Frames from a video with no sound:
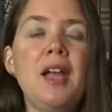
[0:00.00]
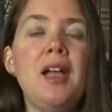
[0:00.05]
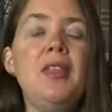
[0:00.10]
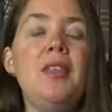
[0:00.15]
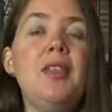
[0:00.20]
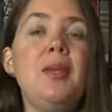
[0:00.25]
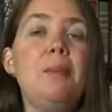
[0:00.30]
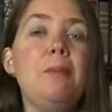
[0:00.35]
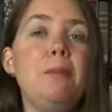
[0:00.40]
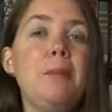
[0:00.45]

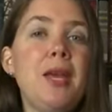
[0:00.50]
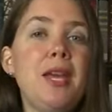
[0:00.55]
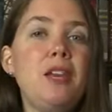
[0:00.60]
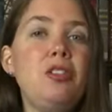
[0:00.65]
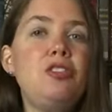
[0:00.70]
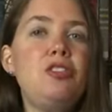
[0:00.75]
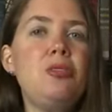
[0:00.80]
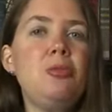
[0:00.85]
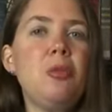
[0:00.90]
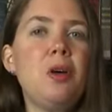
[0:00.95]
that makes
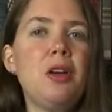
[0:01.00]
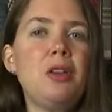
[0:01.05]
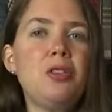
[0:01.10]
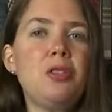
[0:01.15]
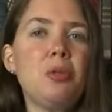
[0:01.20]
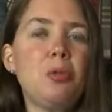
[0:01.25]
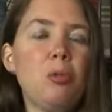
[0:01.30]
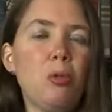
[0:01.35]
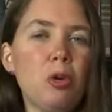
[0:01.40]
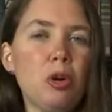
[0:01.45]
you want to
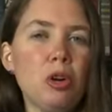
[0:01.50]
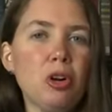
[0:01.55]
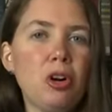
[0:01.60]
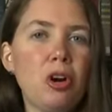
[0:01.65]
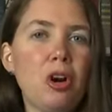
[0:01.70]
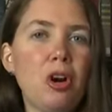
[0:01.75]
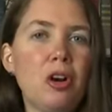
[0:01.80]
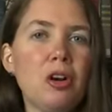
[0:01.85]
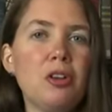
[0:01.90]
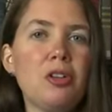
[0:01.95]
work
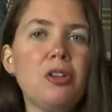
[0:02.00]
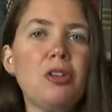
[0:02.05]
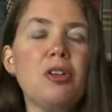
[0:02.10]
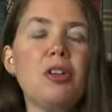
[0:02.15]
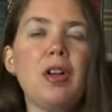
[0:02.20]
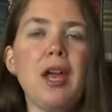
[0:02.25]
harder